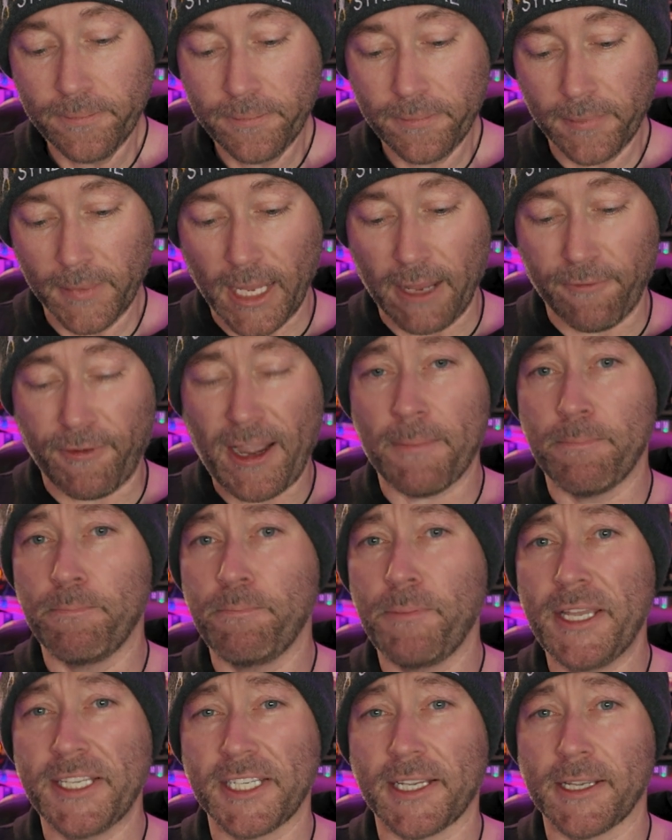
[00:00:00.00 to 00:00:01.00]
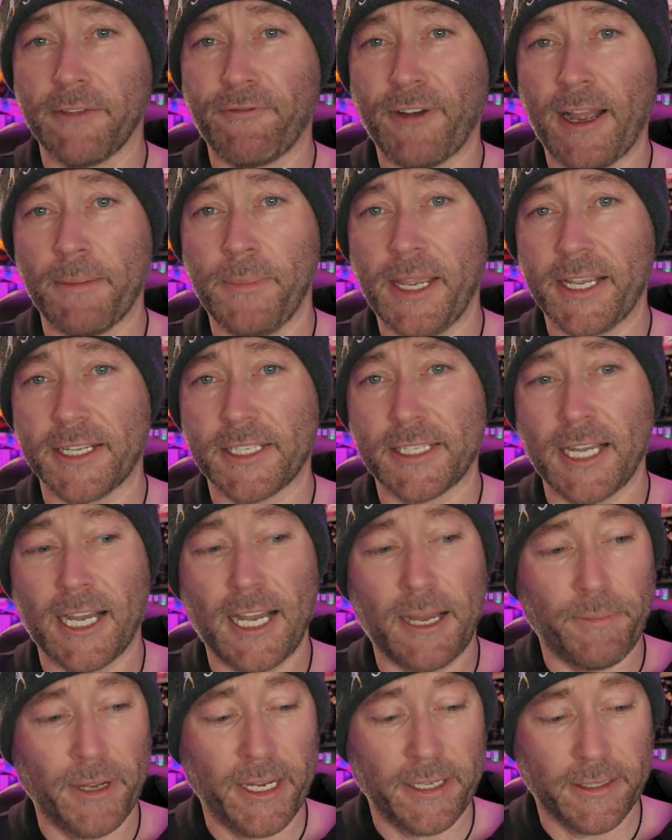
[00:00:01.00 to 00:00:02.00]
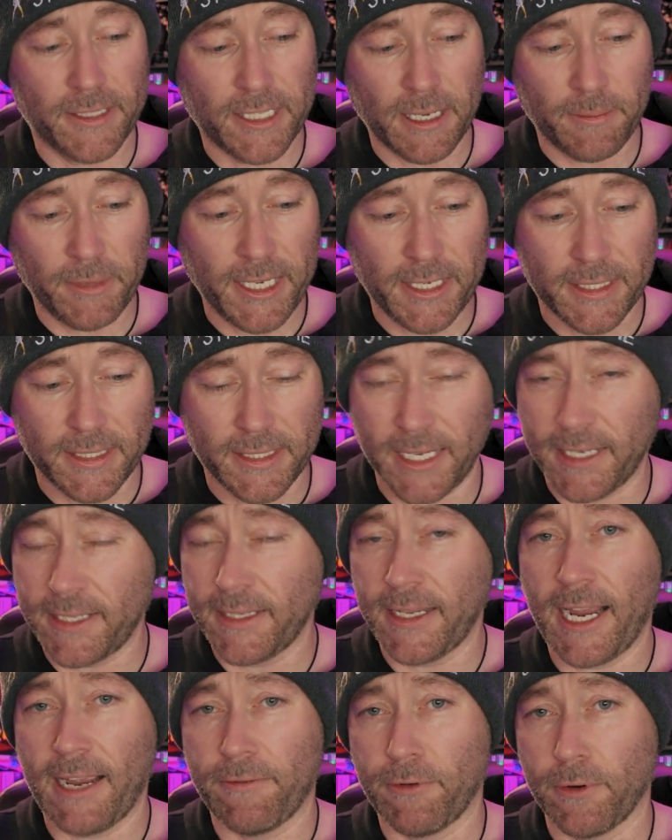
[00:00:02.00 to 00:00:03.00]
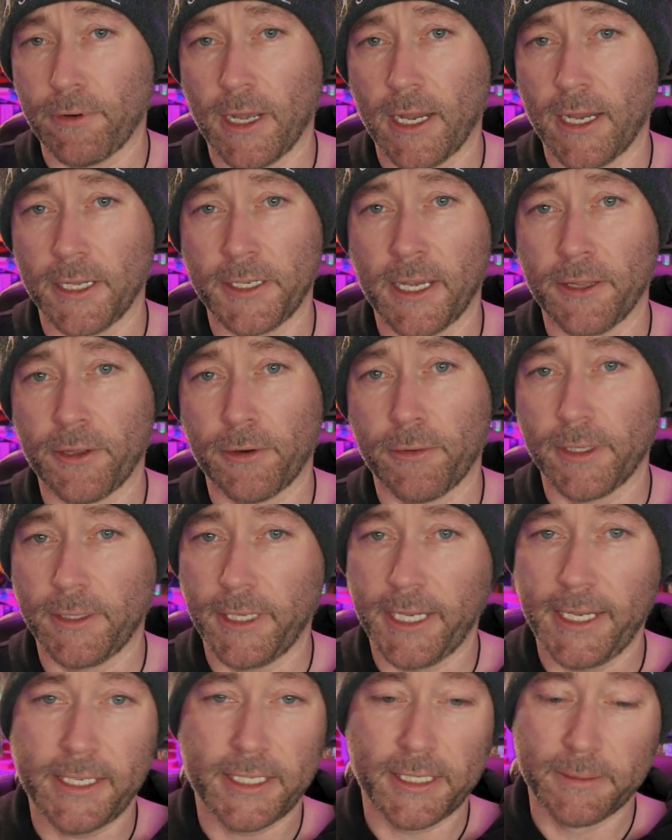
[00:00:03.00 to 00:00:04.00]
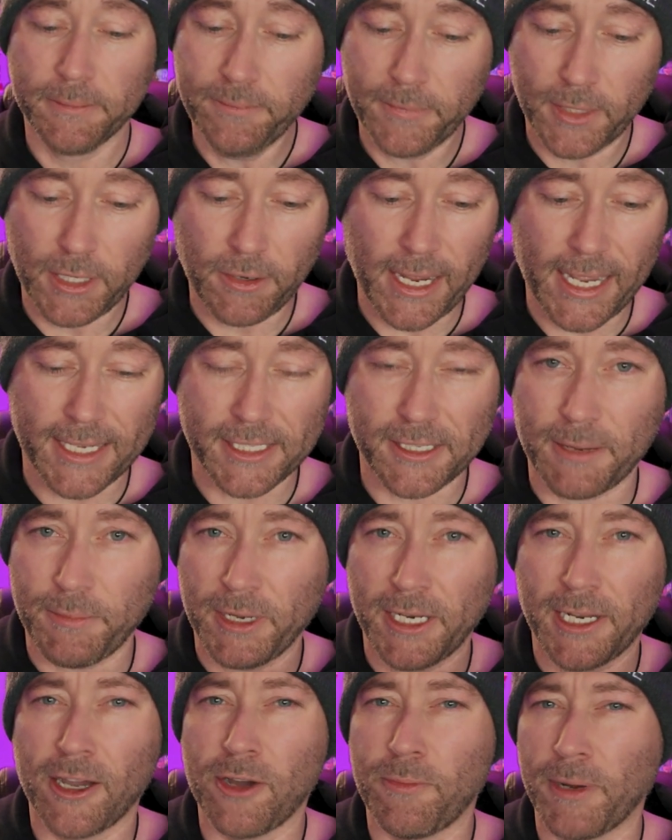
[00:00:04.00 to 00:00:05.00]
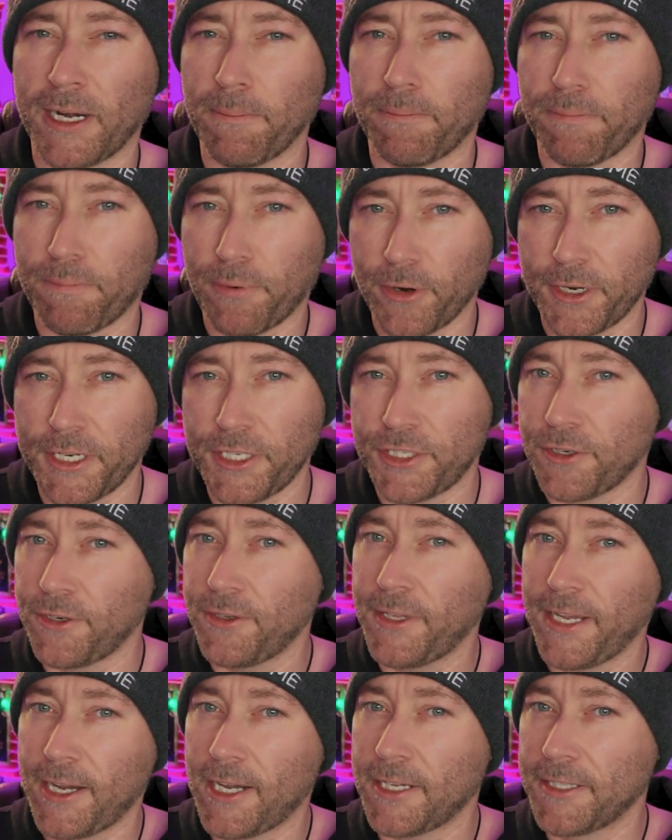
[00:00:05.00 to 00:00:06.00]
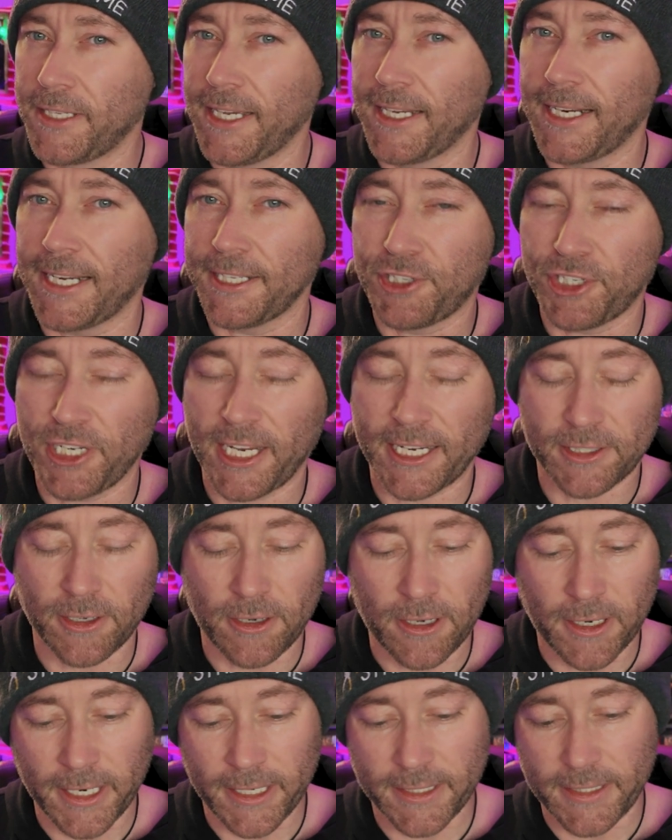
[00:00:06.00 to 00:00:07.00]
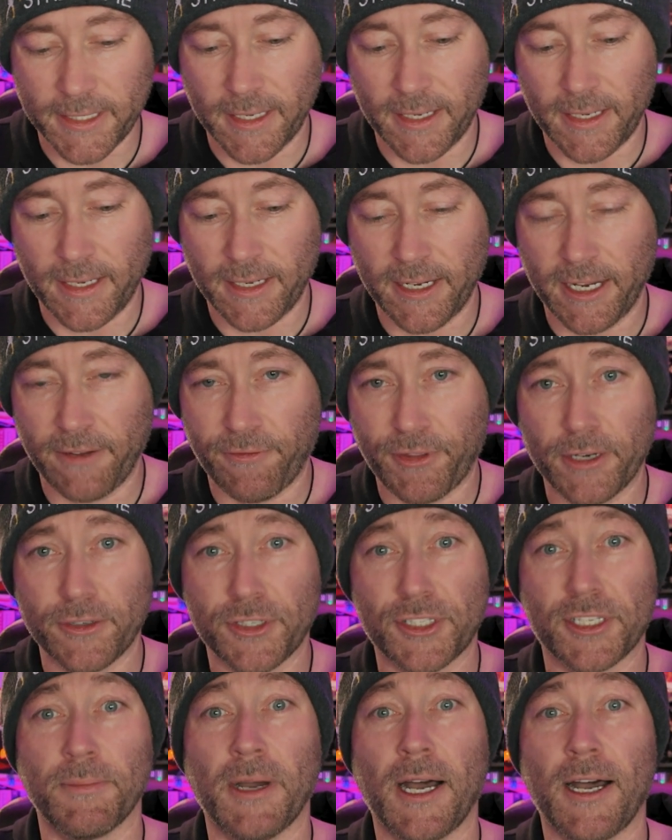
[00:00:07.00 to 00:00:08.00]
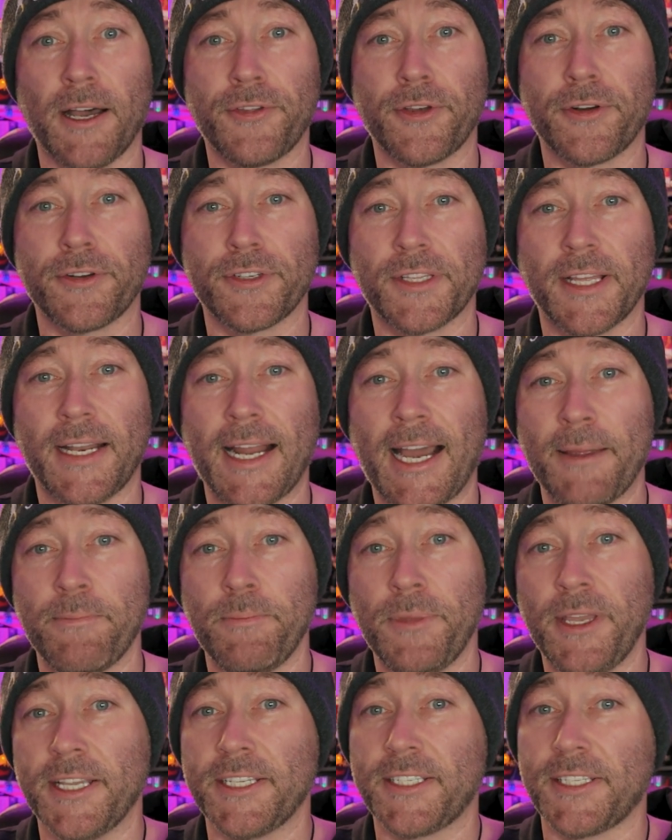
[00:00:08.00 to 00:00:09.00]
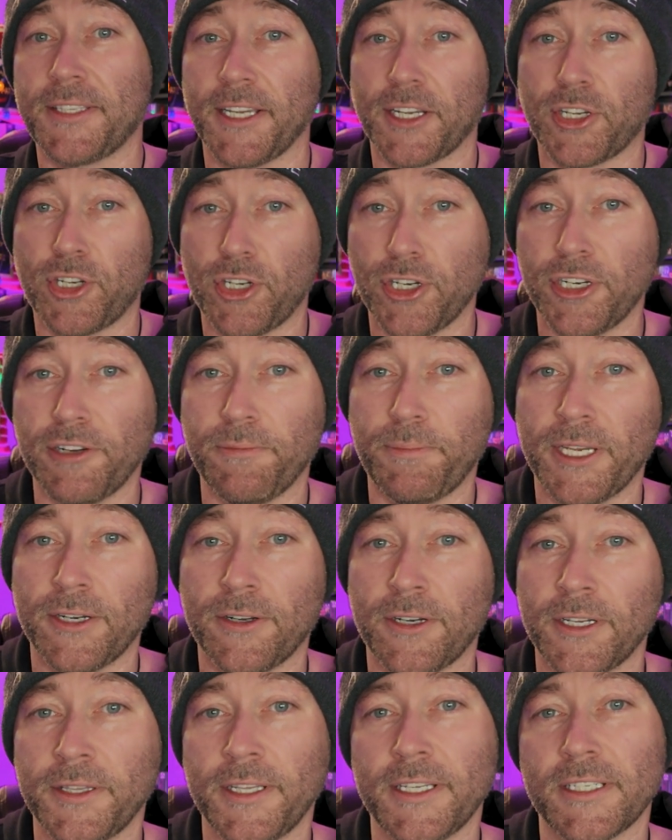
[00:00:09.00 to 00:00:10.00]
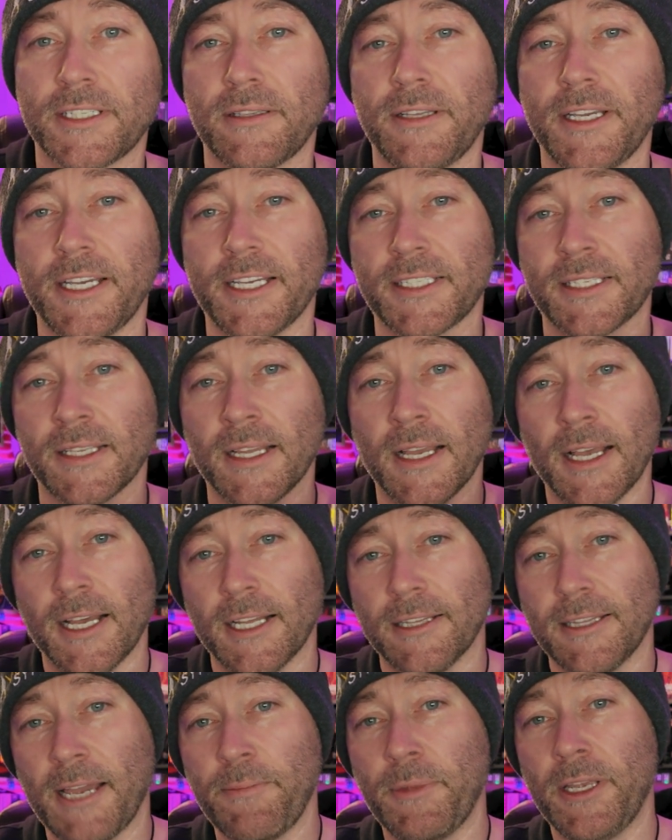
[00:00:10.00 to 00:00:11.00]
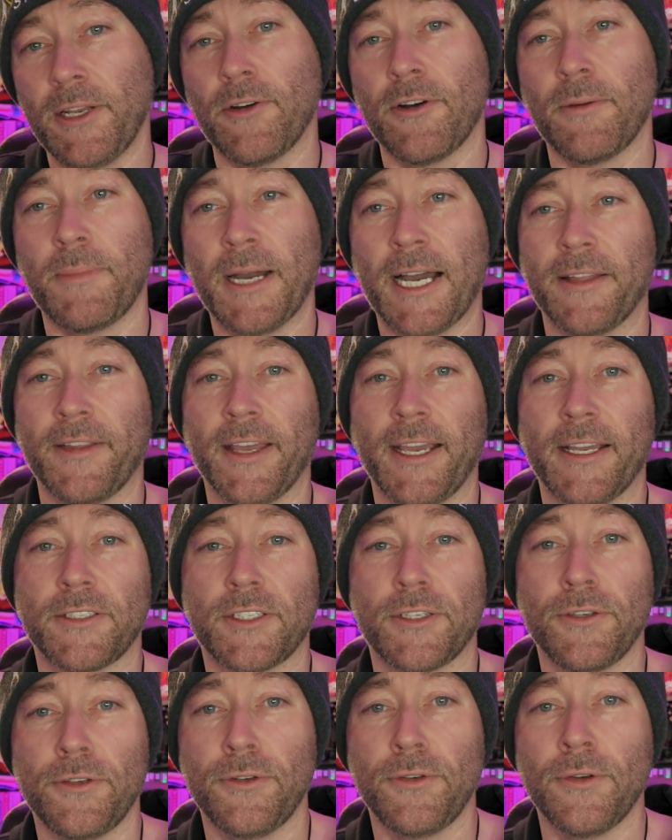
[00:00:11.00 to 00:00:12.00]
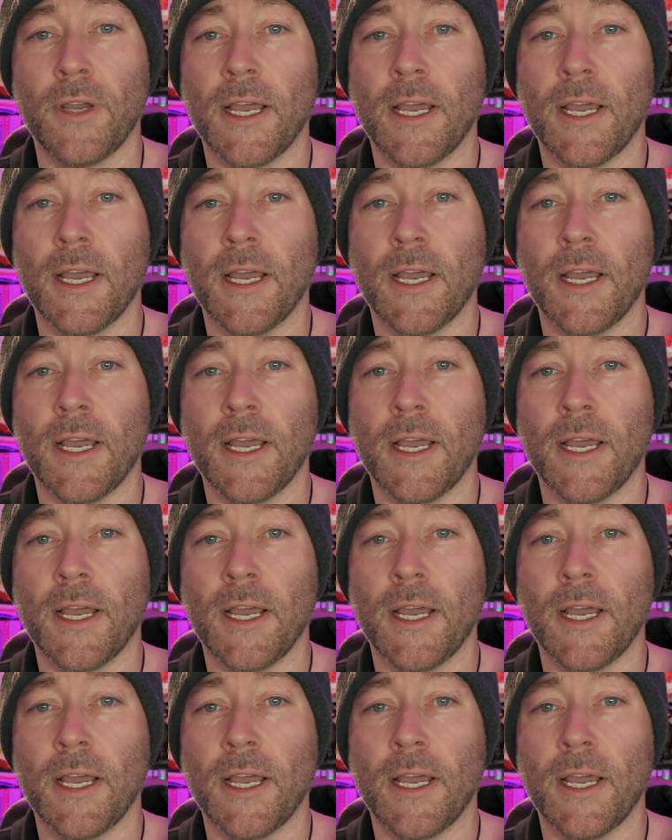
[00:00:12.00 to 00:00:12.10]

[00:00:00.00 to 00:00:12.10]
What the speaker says: If I mixed up and some of these didn't have another release, you guys let me know, but I'm pretty sure they all did. I checked on it. If there's some others that I missed that could have been on this list, let me know about that too.